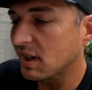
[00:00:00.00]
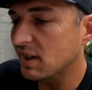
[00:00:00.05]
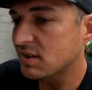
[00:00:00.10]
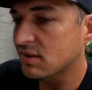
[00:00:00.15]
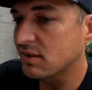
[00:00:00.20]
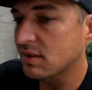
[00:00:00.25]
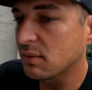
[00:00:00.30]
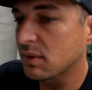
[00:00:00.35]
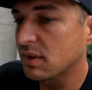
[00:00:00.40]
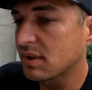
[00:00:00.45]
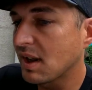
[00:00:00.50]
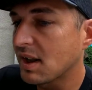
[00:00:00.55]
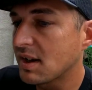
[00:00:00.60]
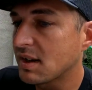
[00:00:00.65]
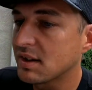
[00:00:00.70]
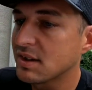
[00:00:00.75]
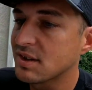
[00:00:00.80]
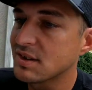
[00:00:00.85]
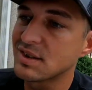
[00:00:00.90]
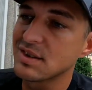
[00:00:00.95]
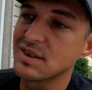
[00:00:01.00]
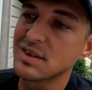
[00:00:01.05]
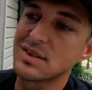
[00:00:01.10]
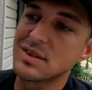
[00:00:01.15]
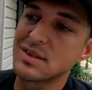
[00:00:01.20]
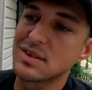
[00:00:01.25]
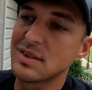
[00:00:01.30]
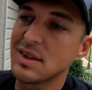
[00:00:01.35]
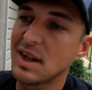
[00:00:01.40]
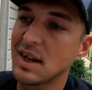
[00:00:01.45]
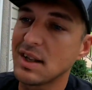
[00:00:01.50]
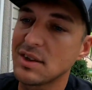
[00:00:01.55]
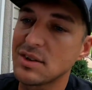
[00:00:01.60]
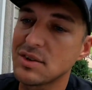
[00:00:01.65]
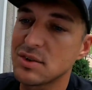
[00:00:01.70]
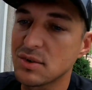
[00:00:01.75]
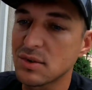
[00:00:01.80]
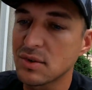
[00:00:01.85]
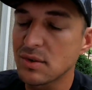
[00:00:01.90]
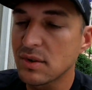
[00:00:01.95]
Basically what that is that
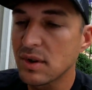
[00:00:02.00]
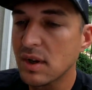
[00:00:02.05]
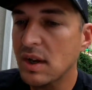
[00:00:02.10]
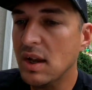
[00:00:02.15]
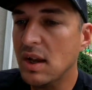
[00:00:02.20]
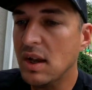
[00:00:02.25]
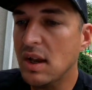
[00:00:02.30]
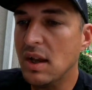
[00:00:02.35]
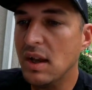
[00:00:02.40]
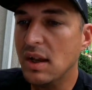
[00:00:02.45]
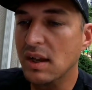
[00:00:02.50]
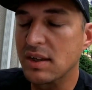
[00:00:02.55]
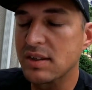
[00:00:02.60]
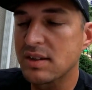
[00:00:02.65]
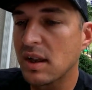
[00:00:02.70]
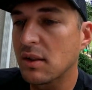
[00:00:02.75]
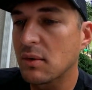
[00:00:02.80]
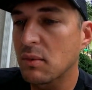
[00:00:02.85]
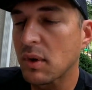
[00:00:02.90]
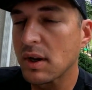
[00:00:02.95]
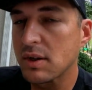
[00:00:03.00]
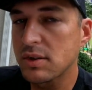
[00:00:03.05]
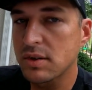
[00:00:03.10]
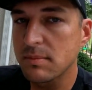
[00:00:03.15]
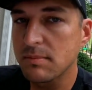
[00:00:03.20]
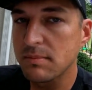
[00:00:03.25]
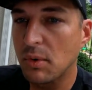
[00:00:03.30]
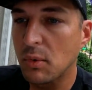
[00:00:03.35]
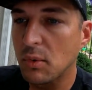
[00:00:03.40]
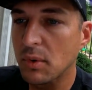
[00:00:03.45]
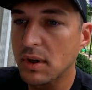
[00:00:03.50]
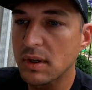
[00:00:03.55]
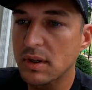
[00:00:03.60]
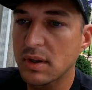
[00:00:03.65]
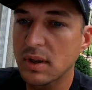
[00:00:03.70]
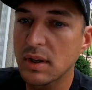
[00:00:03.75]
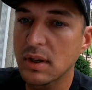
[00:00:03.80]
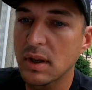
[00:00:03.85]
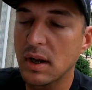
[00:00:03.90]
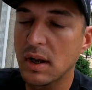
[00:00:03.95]
is your acceleration point